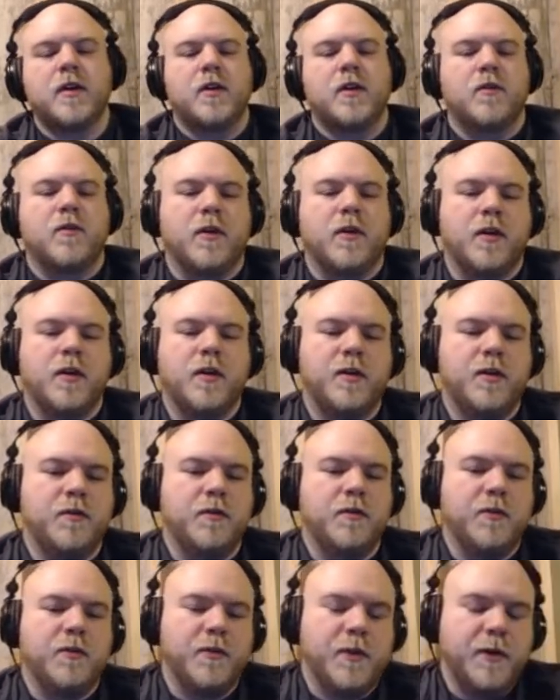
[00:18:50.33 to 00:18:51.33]
We're gonna
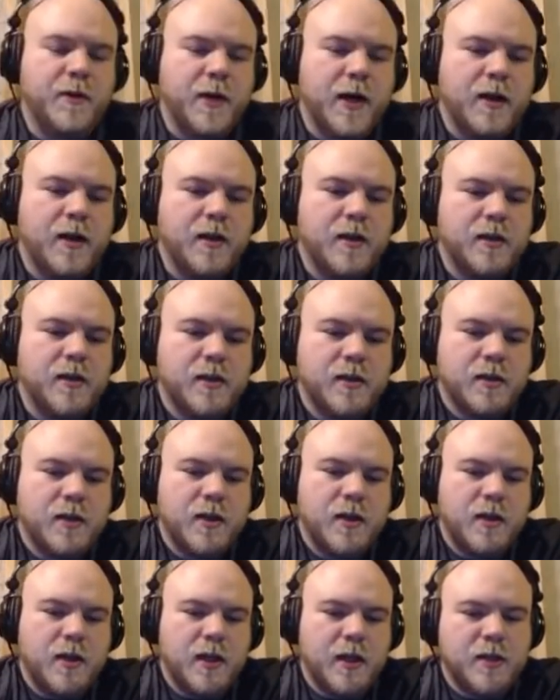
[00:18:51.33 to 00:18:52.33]
do 3 Rowlets.
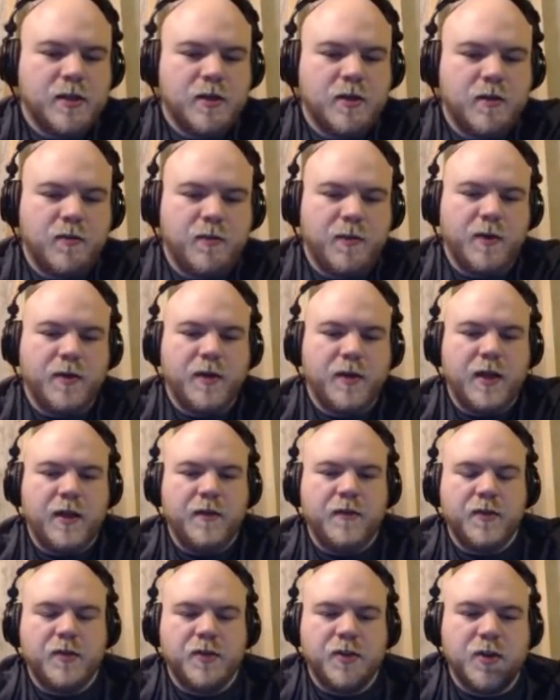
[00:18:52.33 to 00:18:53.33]
Next turn we'll be able to
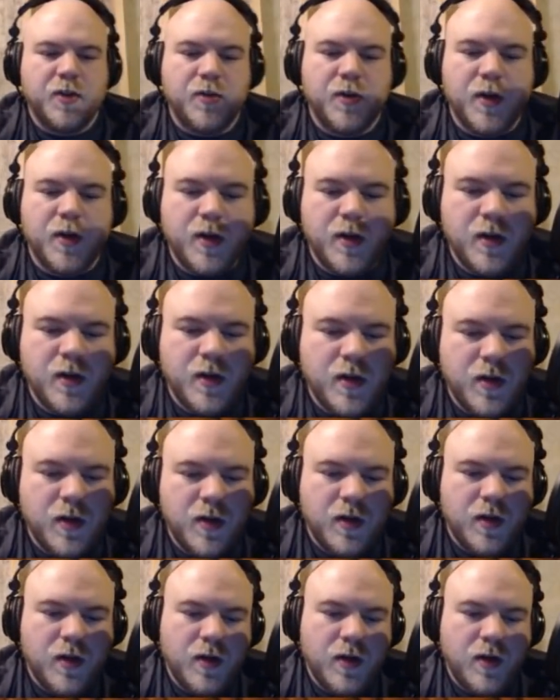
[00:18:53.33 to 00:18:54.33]
Evosoda
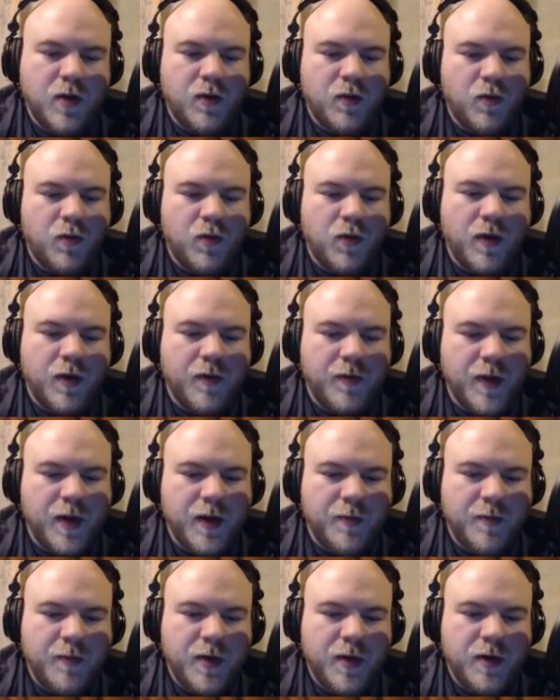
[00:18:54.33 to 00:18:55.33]
one of
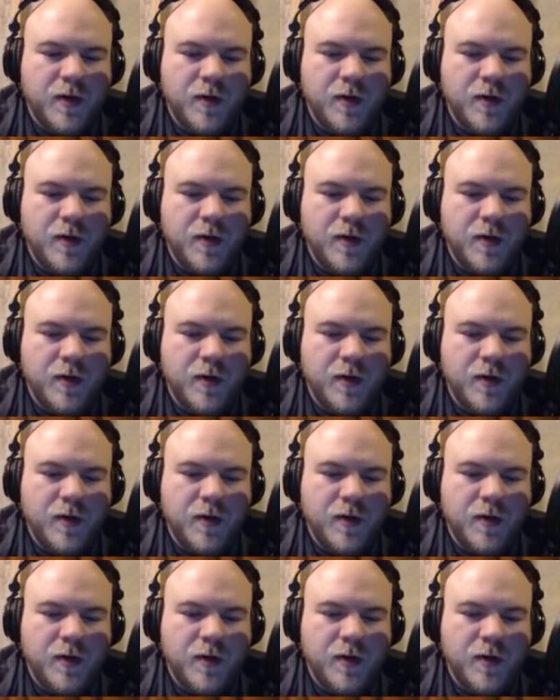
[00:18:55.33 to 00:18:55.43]
them.